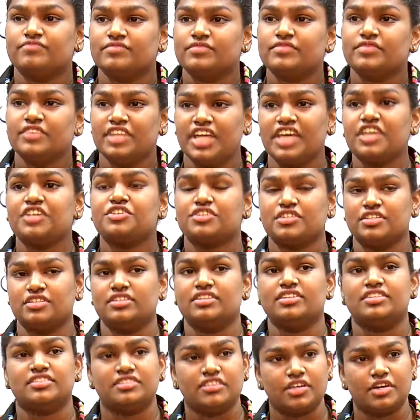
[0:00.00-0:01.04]
nation
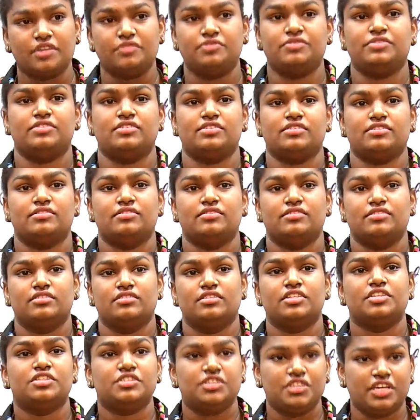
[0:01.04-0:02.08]
deserves
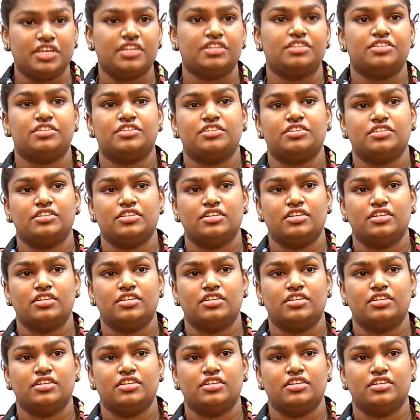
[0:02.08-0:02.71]
the change.